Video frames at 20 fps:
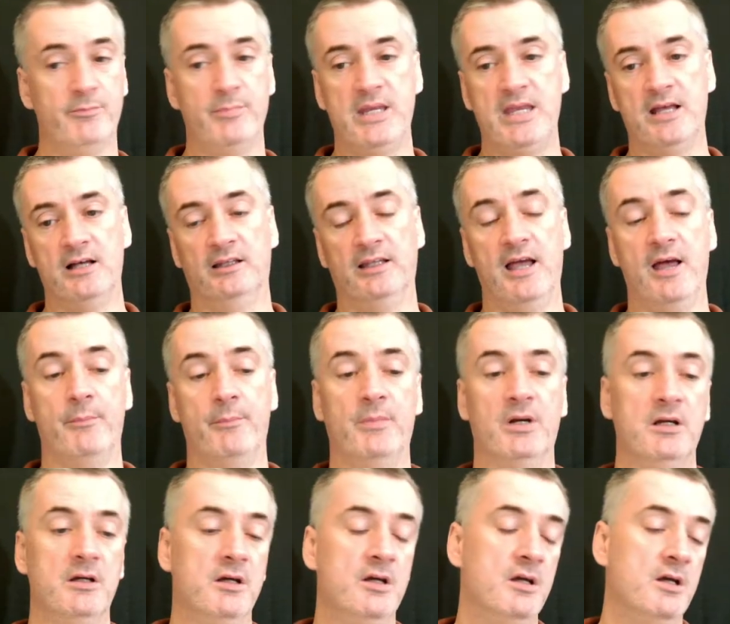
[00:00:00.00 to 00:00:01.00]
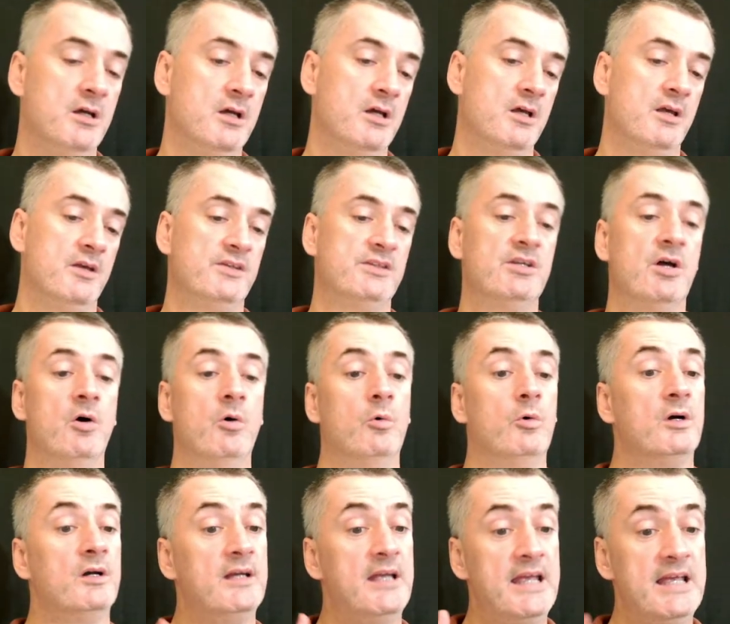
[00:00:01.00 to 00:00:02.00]
B L M. So
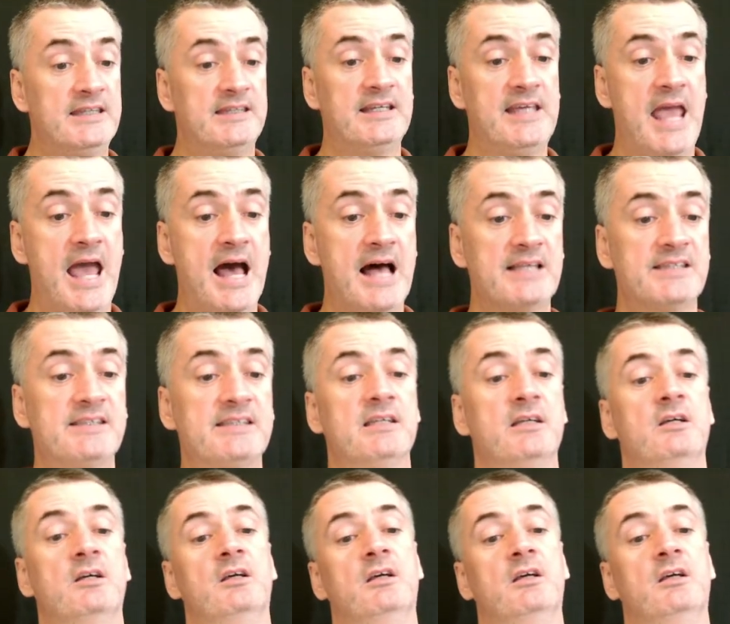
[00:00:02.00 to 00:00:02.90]
hit the gas.